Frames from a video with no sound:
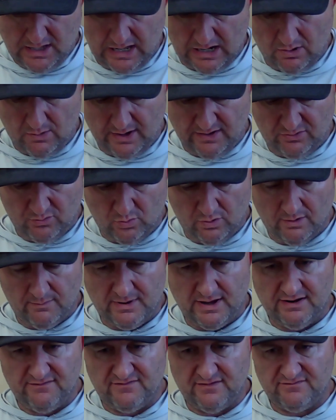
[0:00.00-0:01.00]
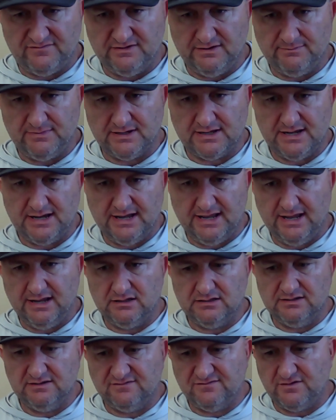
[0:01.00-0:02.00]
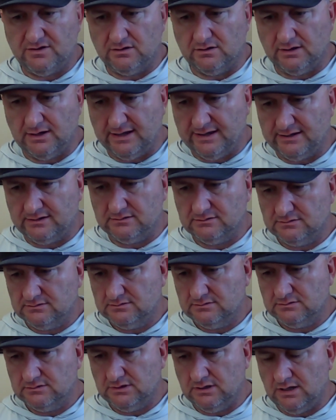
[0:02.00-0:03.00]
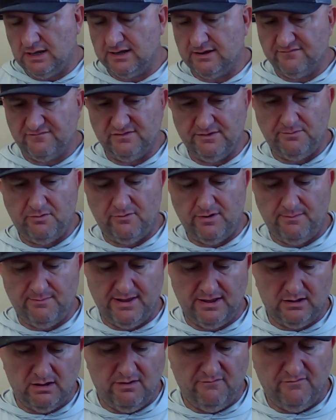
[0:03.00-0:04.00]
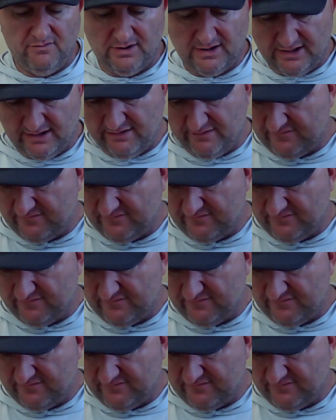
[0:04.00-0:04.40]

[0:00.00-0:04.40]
I don't have to worry about if I flip my kayak that's falling out. I can flip it right back over and